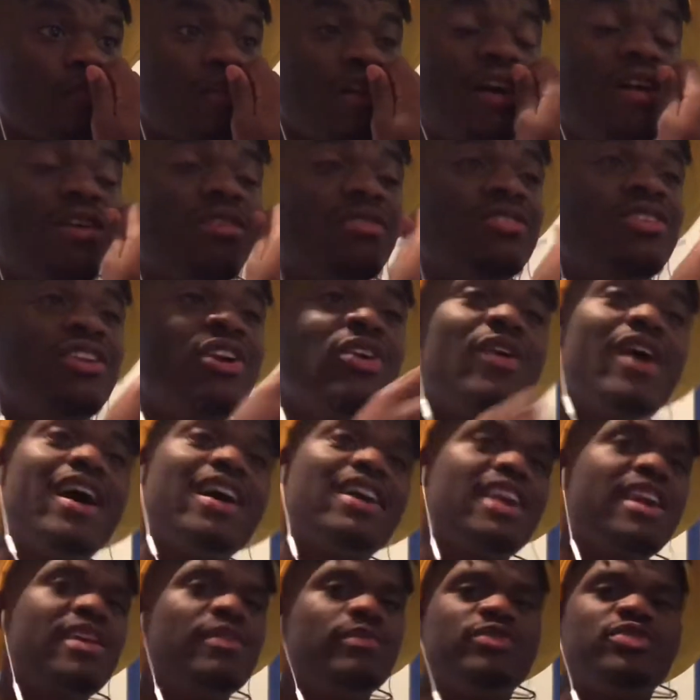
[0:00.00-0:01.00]
I oh, don't know. I
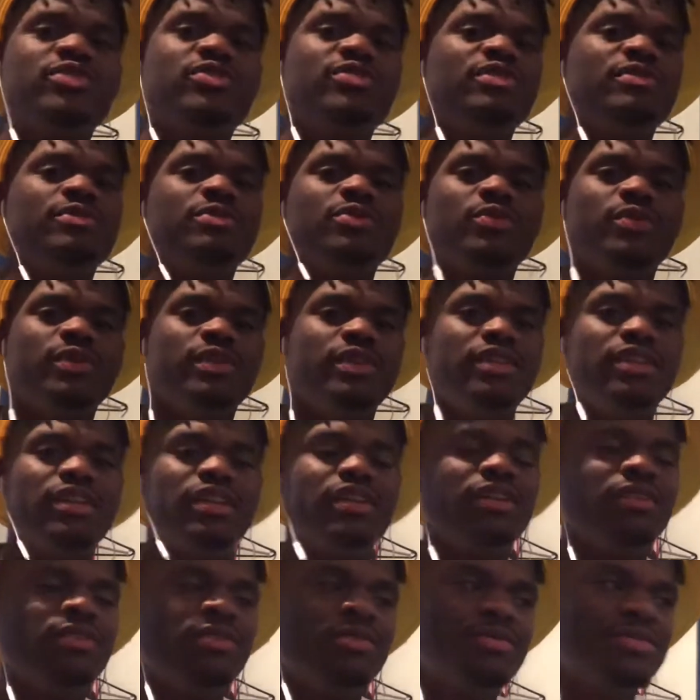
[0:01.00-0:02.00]
can't choose between
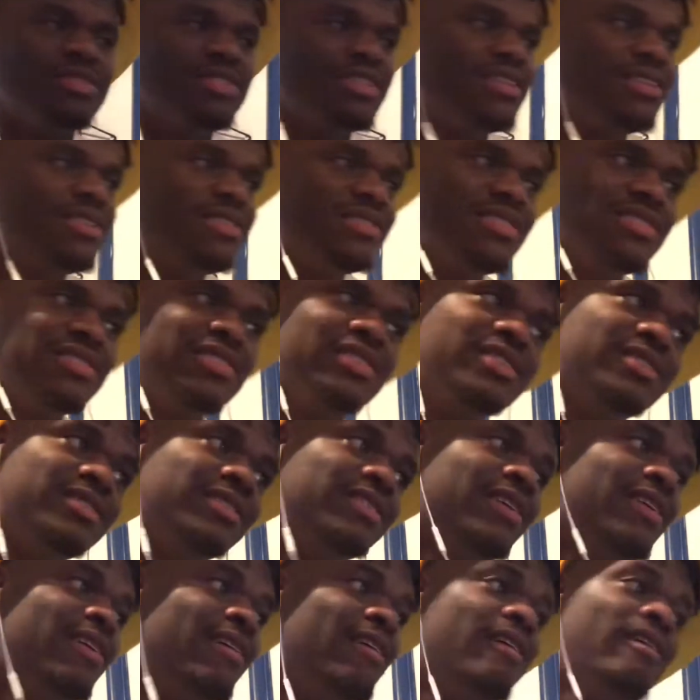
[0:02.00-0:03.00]
none of them songs on there,
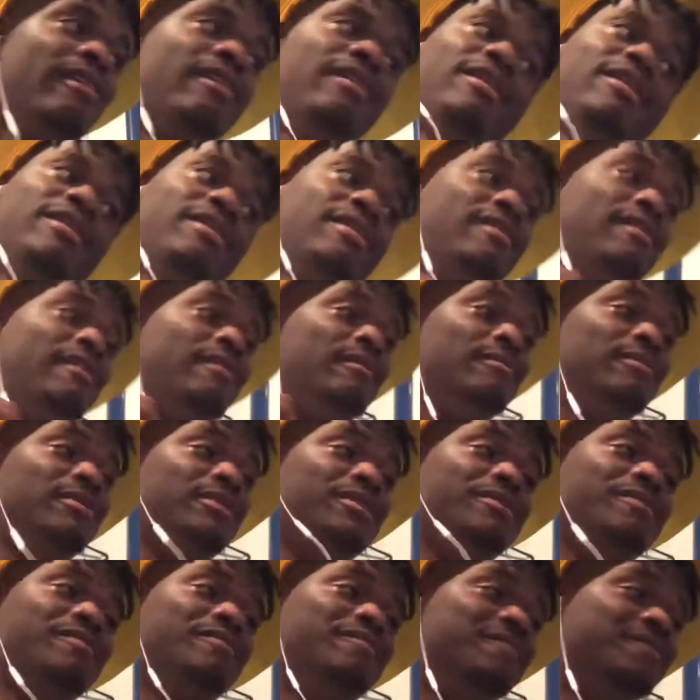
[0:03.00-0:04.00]

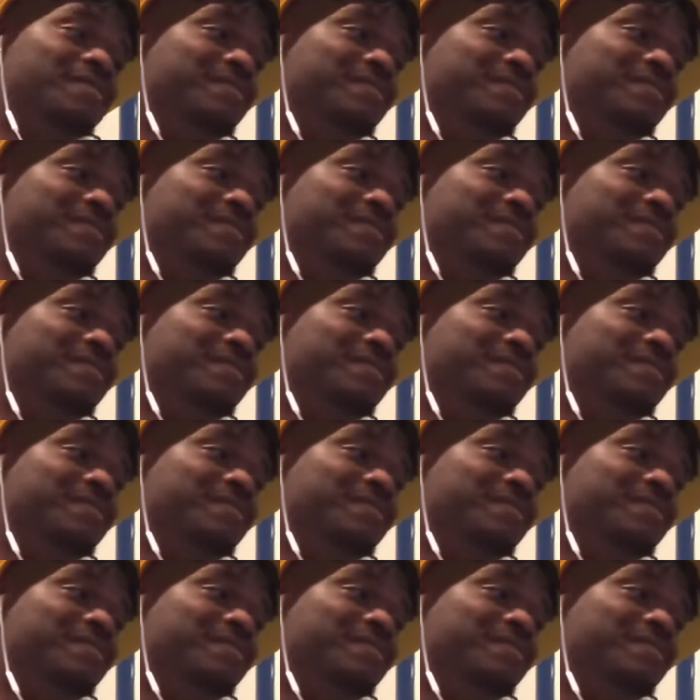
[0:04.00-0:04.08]
but